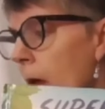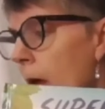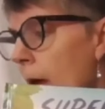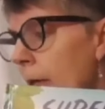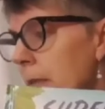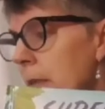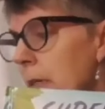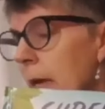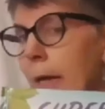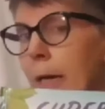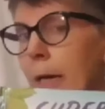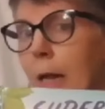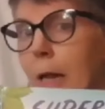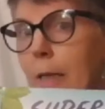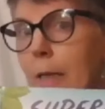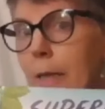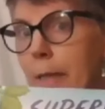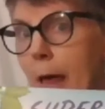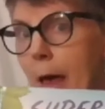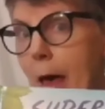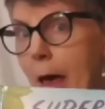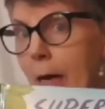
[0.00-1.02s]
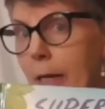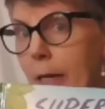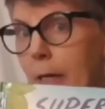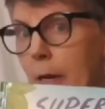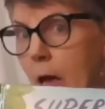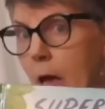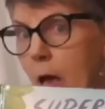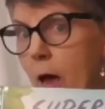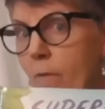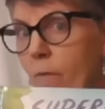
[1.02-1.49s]
has got a
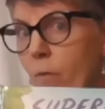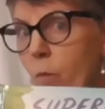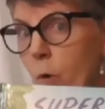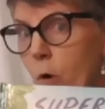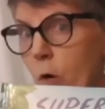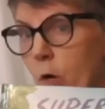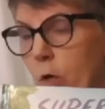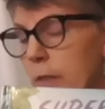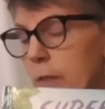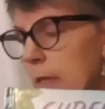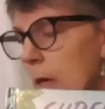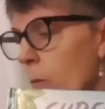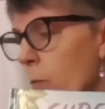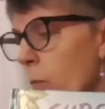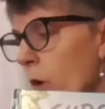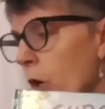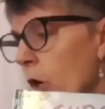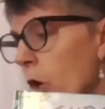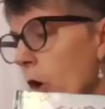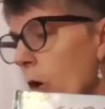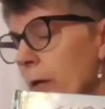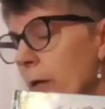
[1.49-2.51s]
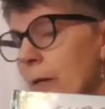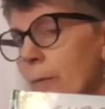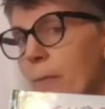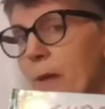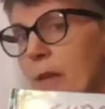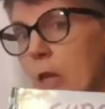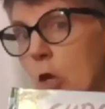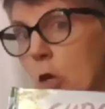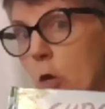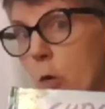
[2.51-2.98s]
lot of words that we're going to
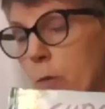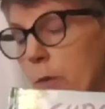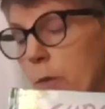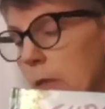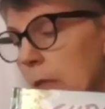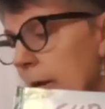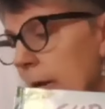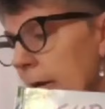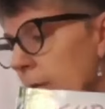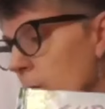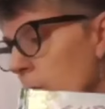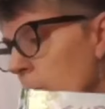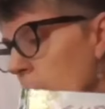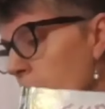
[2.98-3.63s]
be using as